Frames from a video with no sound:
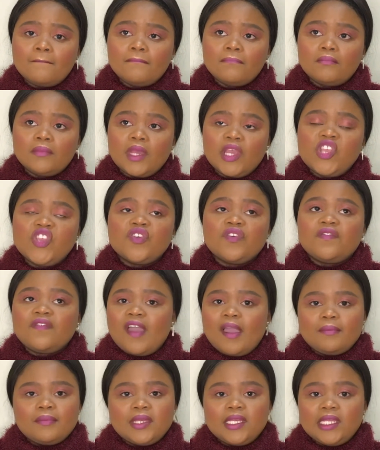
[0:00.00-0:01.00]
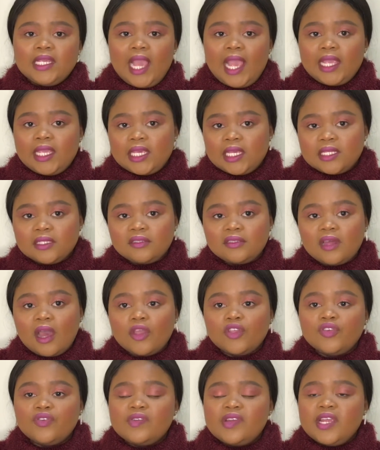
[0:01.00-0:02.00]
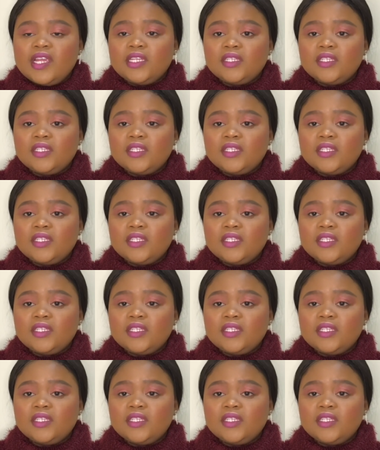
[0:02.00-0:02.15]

in your family, I guess, how you relate